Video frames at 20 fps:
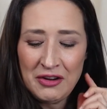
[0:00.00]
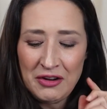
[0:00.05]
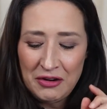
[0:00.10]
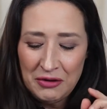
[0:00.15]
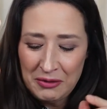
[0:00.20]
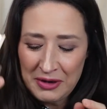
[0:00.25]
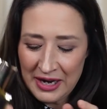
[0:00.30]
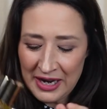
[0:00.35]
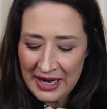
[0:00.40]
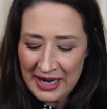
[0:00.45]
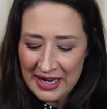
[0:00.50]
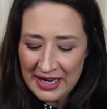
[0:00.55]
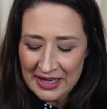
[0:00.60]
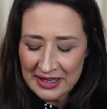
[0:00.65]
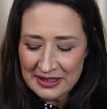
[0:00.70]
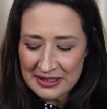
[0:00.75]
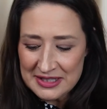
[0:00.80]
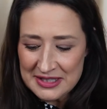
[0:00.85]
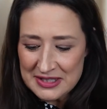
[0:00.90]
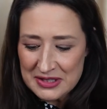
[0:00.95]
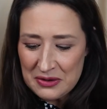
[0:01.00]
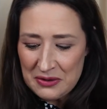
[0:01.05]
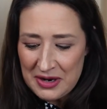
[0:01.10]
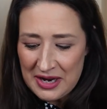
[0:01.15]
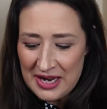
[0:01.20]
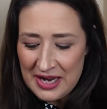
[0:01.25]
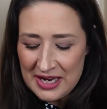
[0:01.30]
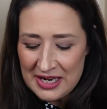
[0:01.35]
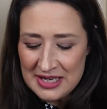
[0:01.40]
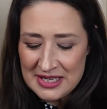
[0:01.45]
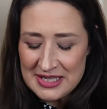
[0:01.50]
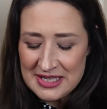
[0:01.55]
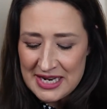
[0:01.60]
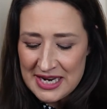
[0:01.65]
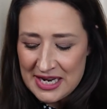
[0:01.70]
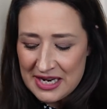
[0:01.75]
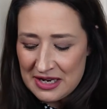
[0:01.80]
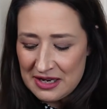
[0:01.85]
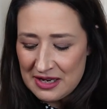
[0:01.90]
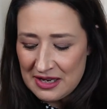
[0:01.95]
Okay, let's go ahead and
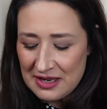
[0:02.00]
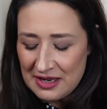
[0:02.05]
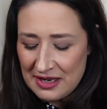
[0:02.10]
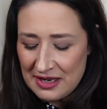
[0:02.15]
take a